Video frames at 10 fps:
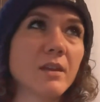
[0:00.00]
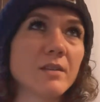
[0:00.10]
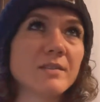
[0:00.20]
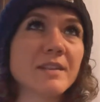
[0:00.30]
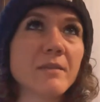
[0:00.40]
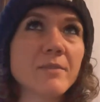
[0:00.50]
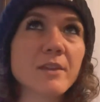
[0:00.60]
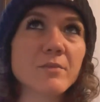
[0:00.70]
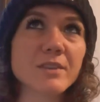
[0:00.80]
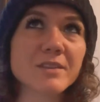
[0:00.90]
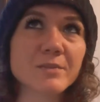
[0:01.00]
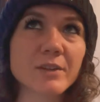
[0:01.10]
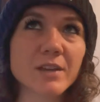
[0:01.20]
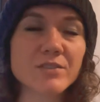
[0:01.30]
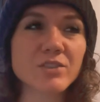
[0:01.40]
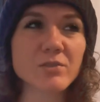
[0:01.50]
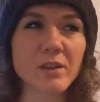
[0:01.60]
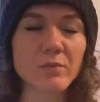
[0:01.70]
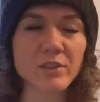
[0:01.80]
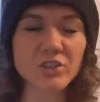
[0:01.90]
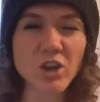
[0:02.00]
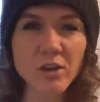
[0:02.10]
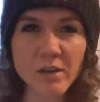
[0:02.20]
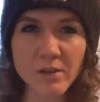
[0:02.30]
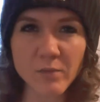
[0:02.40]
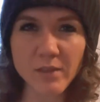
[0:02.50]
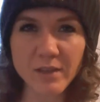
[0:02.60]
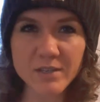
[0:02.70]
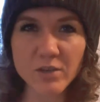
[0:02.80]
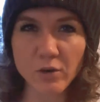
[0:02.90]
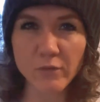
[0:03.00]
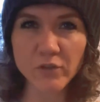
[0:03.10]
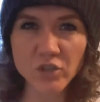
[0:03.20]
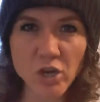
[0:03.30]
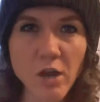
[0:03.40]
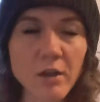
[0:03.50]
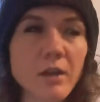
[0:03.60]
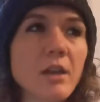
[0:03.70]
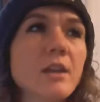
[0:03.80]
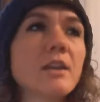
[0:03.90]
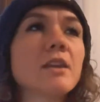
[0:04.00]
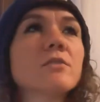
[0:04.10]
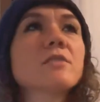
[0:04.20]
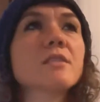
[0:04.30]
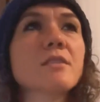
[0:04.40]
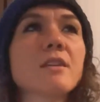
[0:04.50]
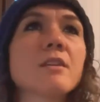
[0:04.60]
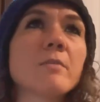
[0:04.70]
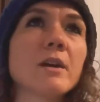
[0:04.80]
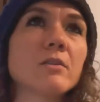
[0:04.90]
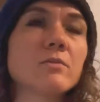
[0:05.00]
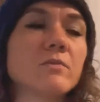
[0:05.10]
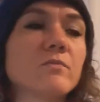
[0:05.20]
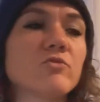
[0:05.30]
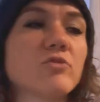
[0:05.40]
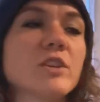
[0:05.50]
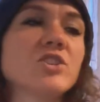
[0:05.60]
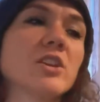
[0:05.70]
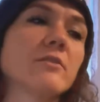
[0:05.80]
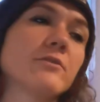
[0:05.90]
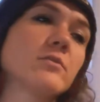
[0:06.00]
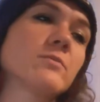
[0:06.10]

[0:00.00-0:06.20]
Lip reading: Same thing with this workout too, like with chalking, we like to over chalk. Here's the thing about reaching for